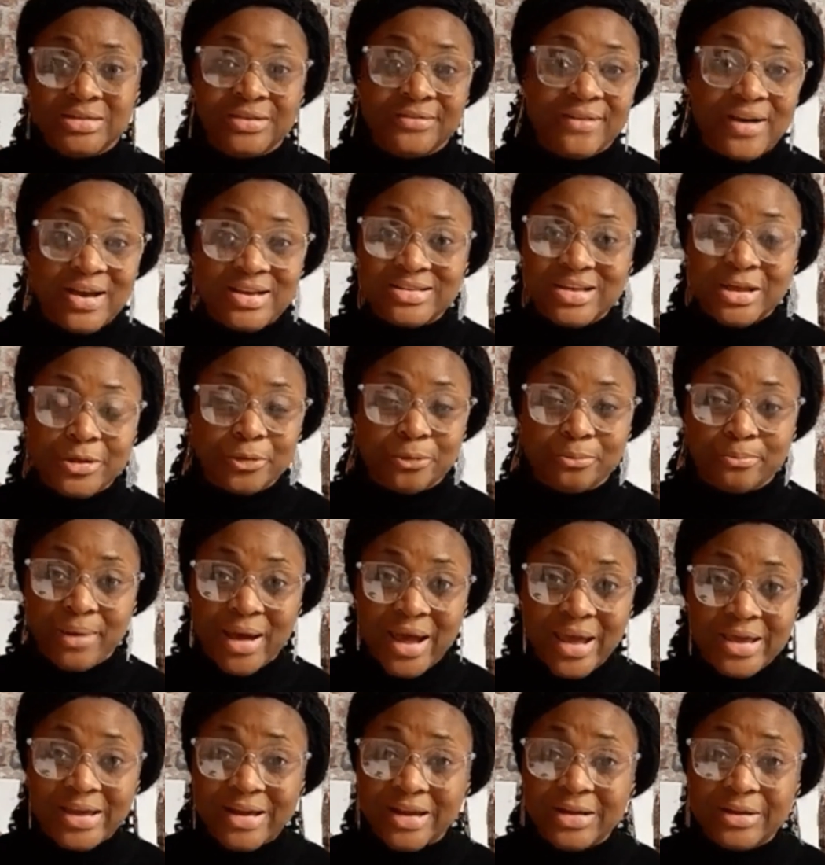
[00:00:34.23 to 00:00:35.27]
device that you
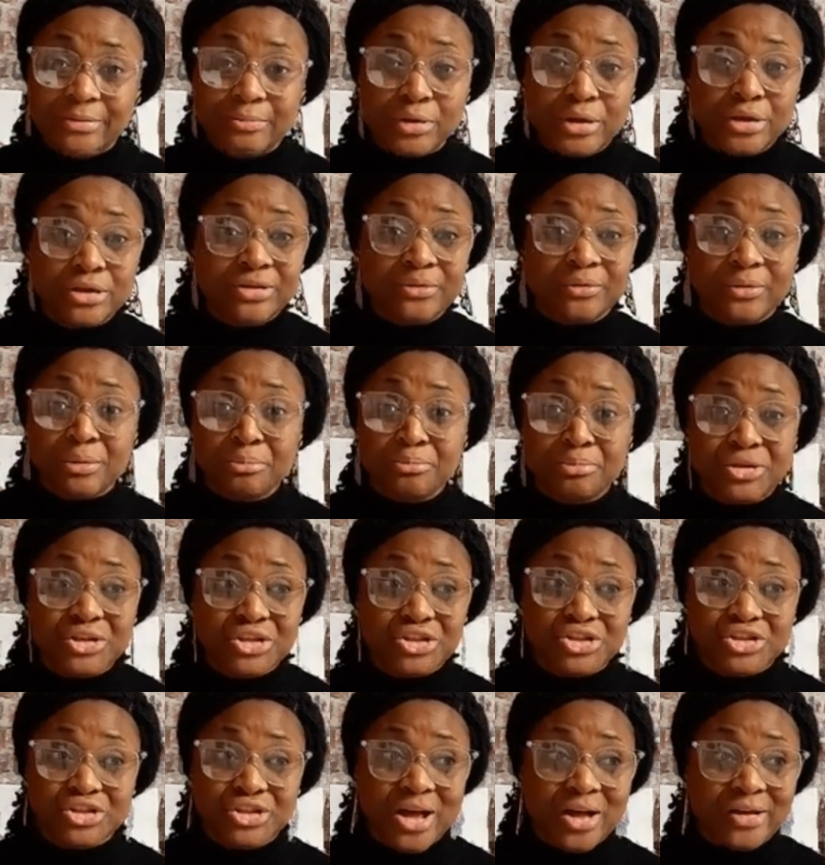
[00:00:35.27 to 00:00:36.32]
buy. It can be
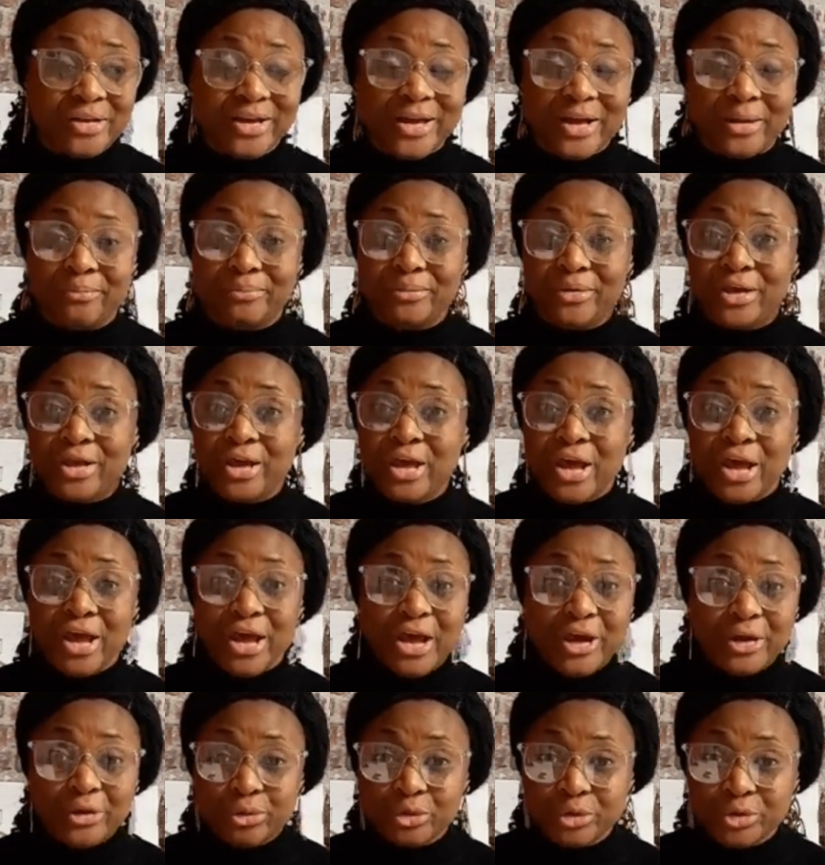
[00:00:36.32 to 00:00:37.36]
digital, it can be
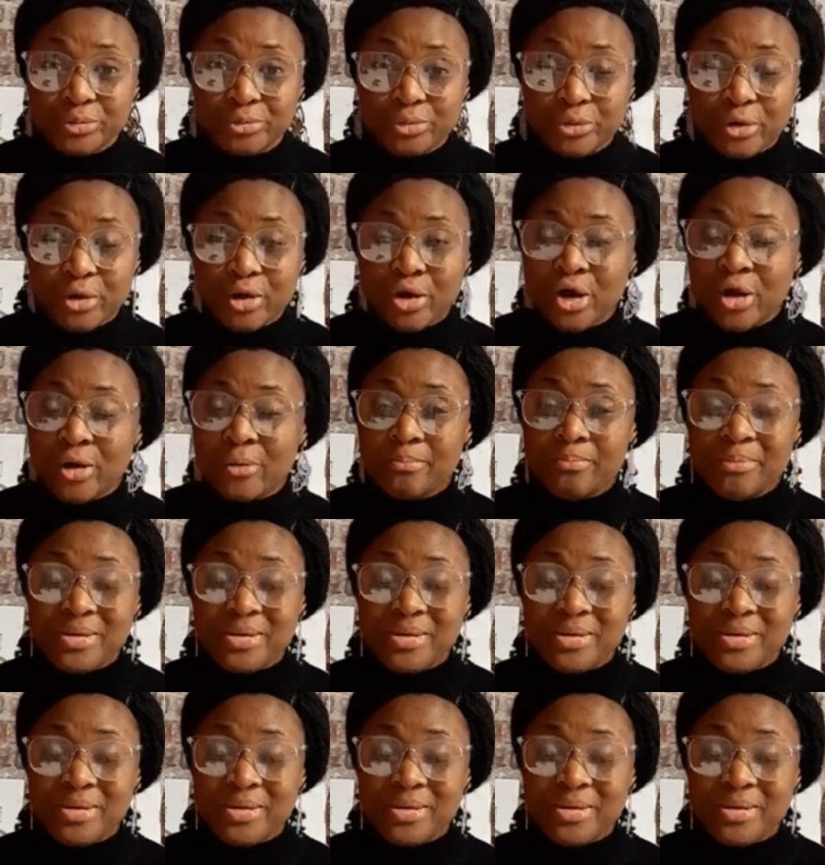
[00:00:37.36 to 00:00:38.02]
a notebook.